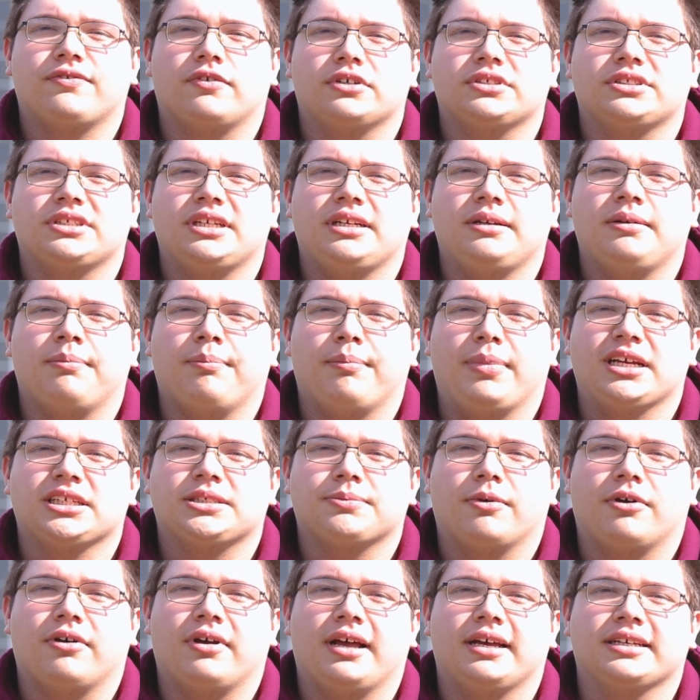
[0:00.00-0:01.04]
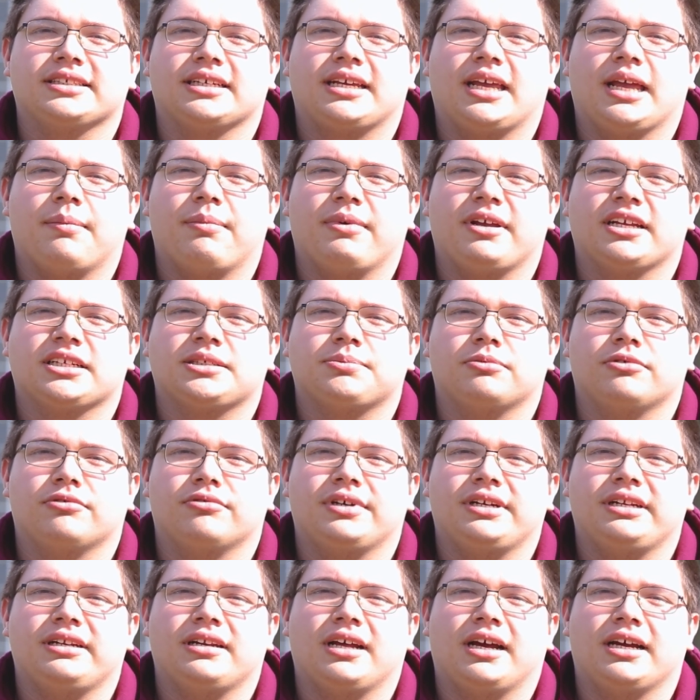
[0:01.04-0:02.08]
varsity baseball has a game against
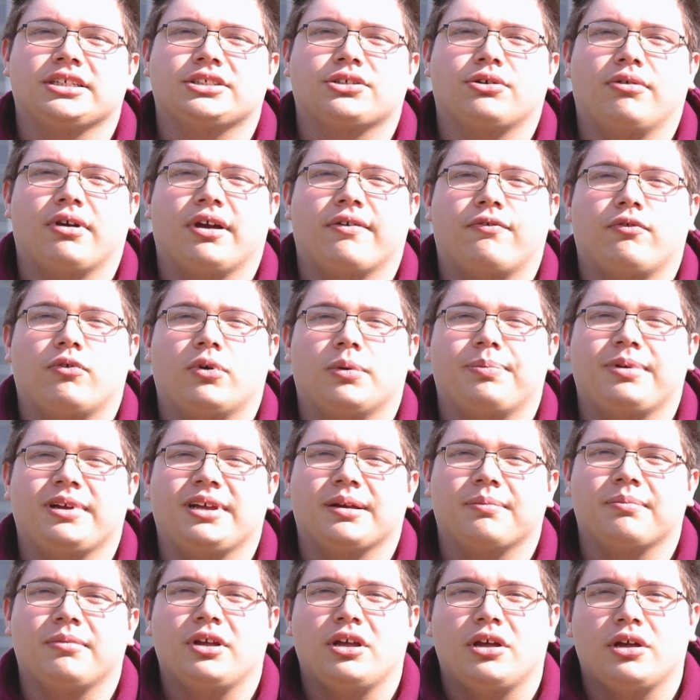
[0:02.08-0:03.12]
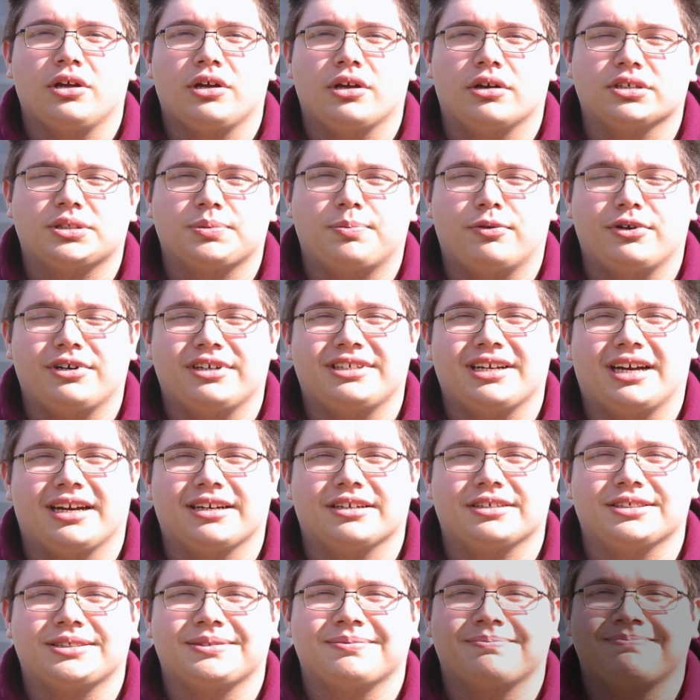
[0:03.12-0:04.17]
Meridian High School at 4 p.m. Go support your
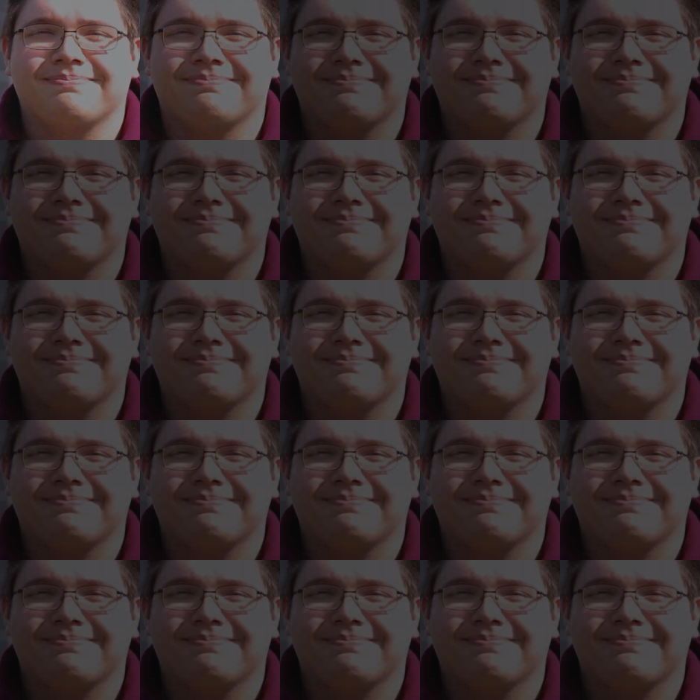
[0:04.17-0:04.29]
Tigers.